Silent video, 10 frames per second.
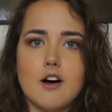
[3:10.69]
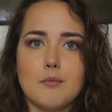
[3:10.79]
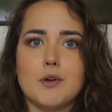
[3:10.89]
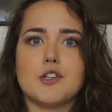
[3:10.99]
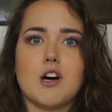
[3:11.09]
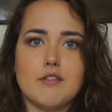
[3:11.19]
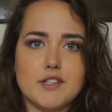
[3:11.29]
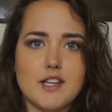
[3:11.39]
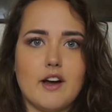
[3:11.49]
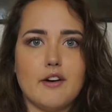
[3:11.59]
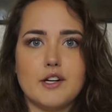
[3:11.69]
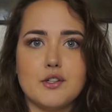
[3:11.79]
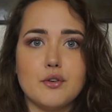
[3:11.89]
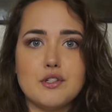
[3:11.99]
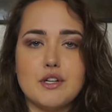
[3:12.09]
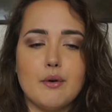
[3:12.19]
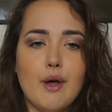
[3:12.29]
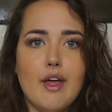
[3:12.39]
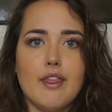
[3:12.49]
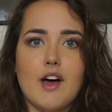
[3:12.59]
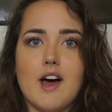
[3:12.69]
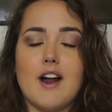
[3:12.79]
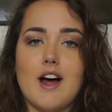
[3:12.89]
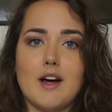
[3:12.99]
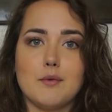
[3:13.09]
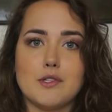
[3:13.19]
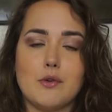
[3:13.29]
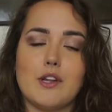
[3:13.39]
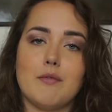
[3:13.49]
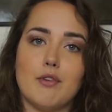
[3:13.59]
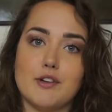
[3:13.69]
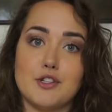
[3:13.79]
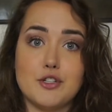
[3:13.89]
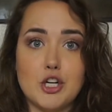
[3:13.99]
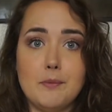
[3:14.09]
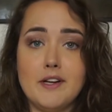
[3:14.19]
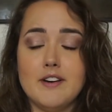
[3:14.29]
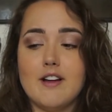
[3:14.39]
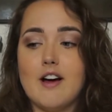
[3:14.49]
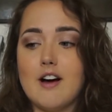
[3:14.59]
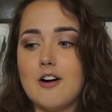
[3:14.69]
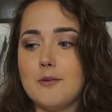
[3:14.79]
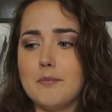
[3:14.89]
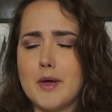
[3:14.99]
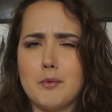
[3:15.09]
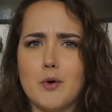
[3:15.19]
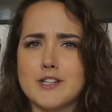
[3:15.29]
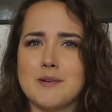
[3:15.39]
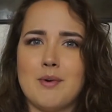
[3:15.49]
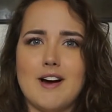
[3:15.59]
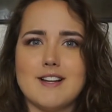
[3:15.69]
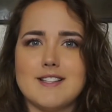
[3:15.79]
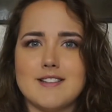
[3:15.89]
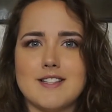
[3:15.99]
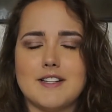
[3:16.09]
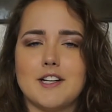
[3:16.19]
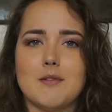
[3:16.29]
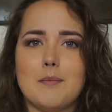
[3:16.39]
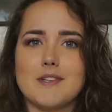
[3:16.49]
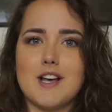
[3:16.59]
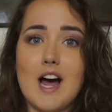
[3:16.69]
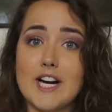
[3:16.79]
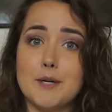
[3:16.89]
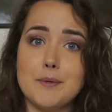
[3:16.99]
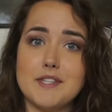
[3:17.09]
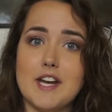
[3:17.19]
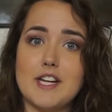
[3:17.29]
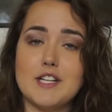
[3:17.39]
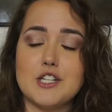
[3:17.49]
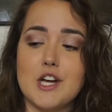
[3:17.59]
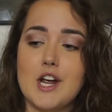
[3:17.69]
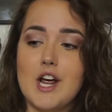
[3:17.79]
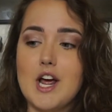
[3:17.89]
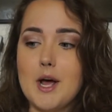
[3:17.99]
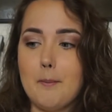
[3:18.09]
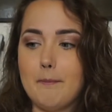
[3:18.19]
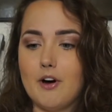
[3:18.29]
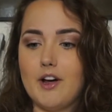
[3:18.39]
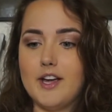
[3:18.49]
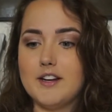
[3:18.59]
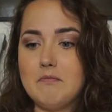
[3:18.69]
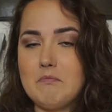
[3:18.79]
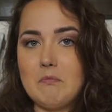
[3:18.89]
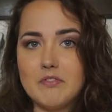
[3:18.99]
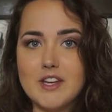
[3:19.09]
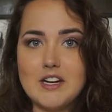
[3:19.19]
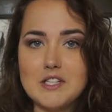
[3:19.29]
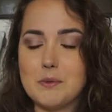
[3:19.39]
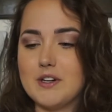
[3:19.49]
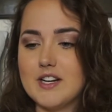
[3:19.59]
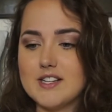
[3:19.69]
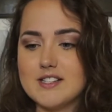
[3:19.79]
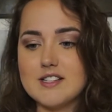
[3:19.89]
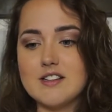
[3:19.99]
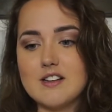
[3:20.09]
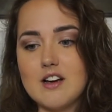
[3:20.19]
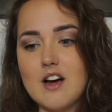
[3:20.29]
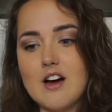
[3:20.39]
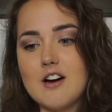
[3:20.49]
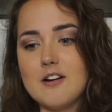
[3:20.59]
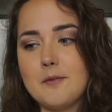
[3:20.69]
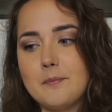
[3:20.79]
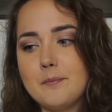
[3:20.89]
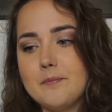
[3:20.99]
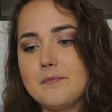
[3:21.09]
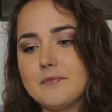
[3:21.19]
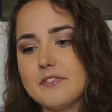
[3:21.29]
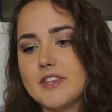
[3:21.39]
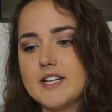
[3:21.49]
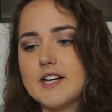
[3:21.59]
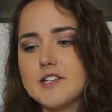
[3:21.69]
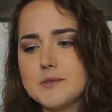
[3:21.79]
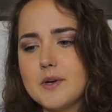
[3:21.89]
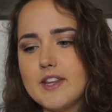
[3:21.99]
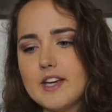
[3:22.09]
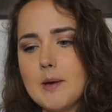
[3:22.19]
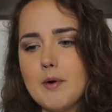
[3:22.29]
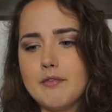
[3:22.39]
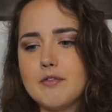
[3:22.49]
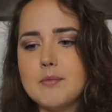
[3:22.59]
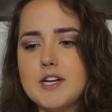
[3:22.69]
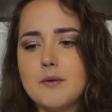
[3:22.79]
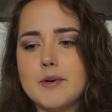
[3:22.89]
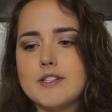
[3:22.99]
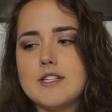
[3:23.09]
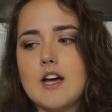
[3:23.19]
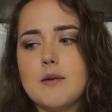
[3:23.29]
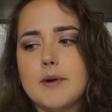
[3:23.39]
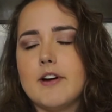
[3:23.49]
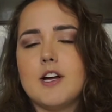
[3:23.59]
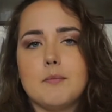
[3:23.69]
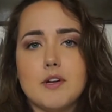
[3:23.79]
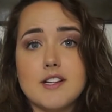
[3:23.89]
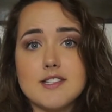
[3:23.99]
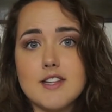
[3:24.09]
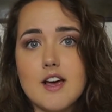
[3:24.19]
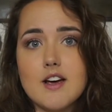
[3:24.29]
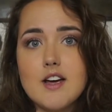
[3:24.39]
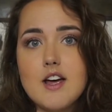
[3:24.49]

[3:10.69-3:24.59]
which obviously I already told you that I was told I'm French and German. I'm quite surprised this didn't come up as a higher percentage, but it is what it is. The next one that came up for me was the Iberian Peninsula,